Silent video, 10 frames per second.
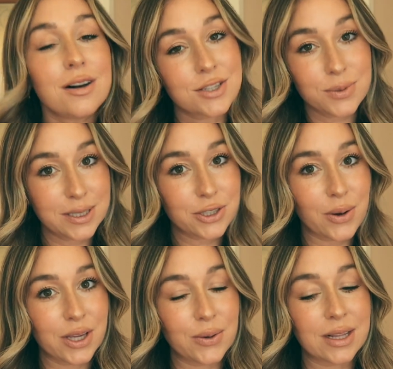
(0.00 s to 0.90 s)
also be
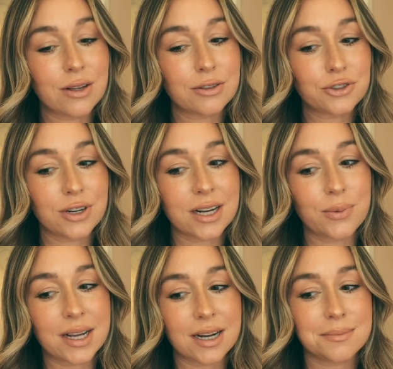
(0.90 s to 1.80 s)
showing you a little trick
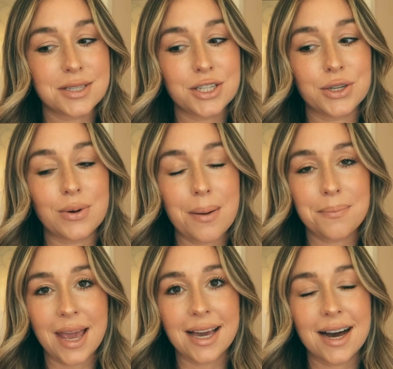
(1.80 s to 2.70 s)
when it comes to
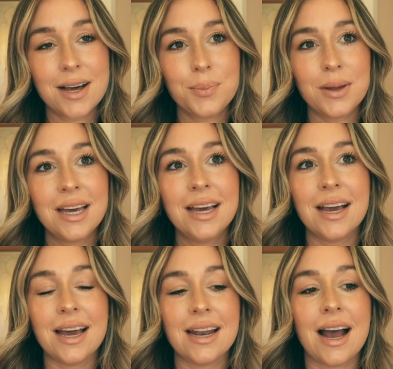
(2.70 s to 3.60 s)
makeup
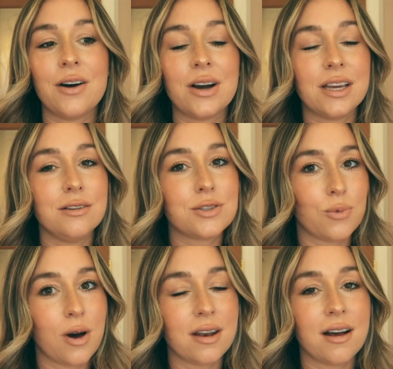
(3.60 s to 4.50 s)
and how I use
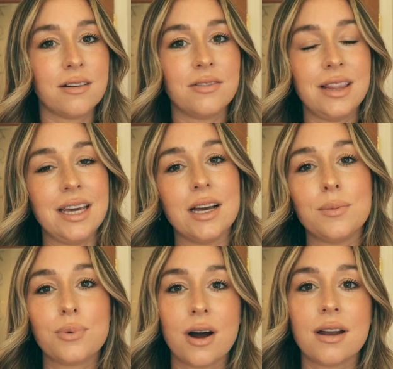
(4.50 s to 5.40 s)
one of the
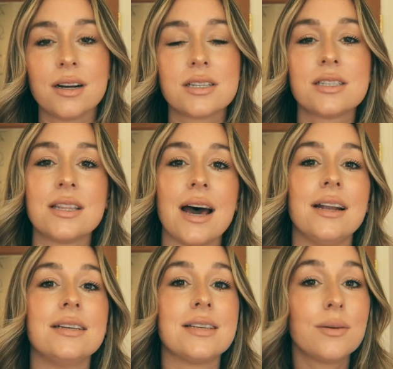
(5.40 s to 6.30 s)
products that
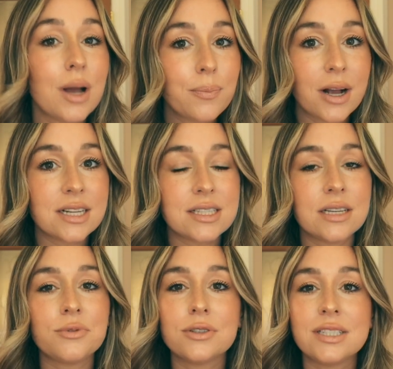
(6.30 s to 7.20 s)
is in my pregnancy
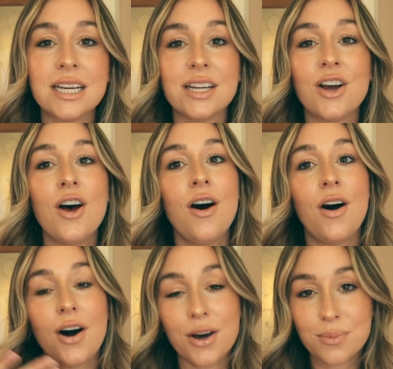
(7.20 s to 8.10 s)
routine
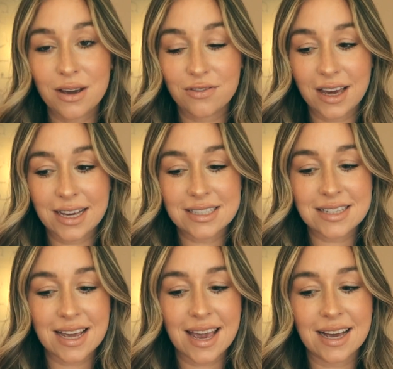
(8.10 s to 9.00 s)
on my face,
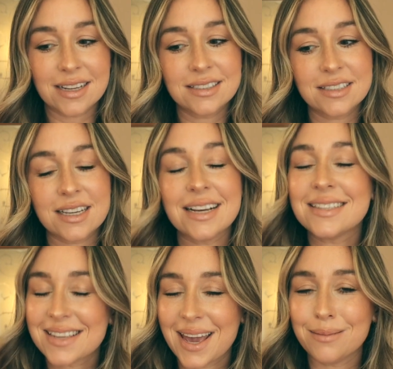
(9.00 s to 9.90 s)
and
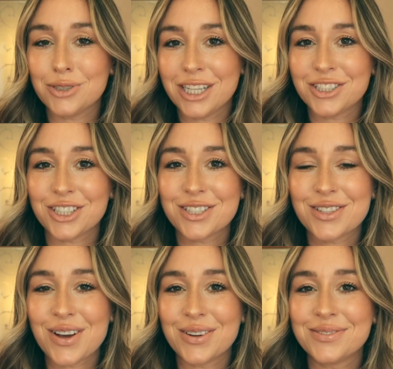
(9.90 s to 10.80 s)
it's a game changer,
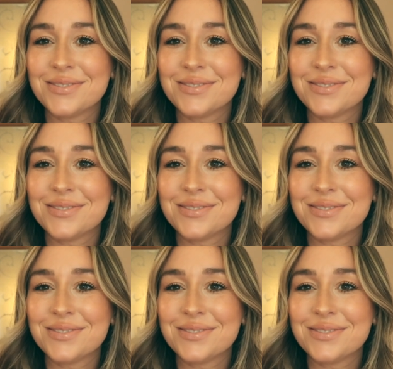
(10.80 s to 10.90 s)
so.